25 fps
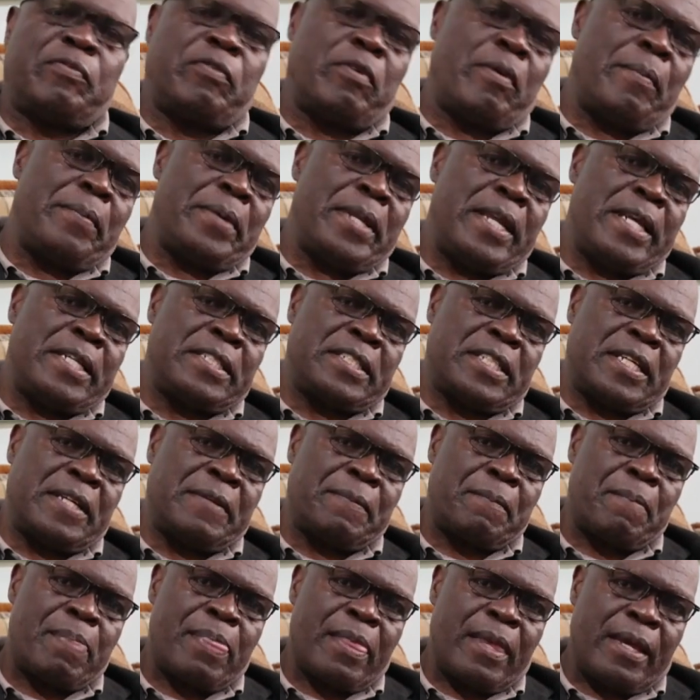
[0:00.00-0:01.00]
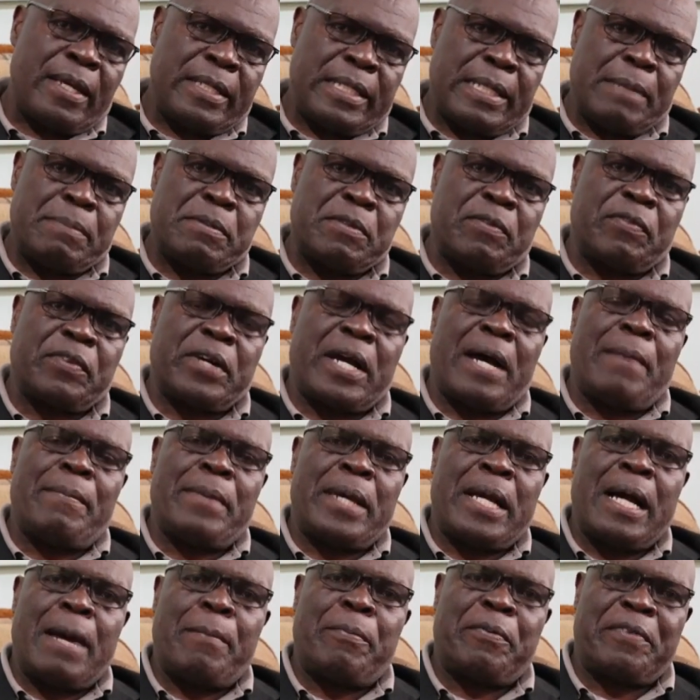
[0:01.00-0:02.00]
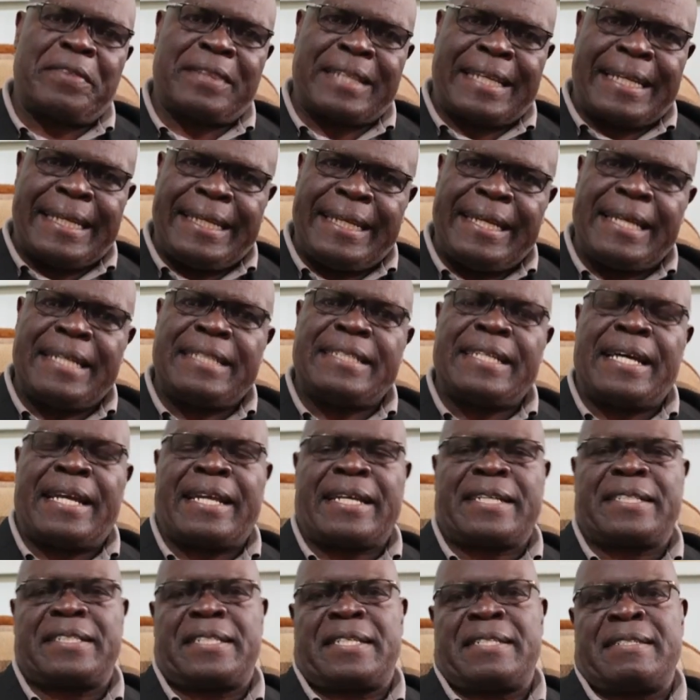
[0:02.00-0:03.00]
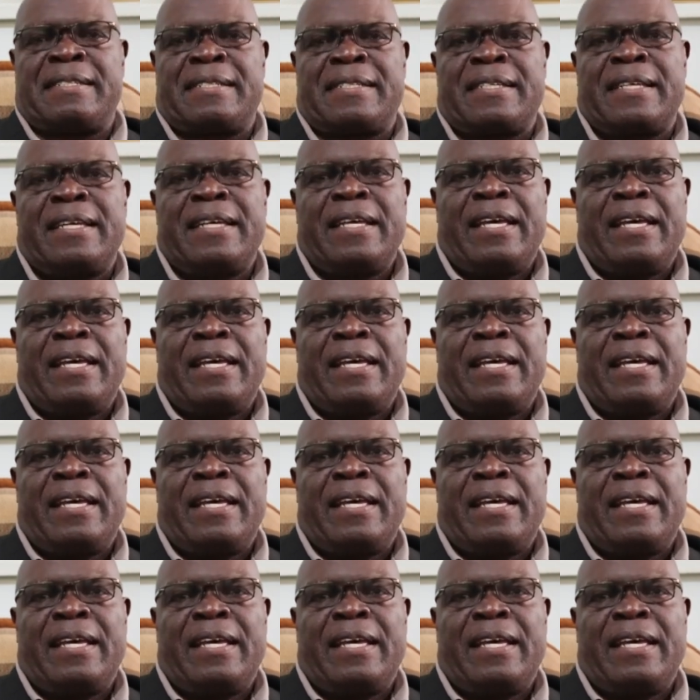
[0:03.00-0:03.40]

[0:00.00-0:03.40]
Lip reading: formulation, in terms of coming up with clear directions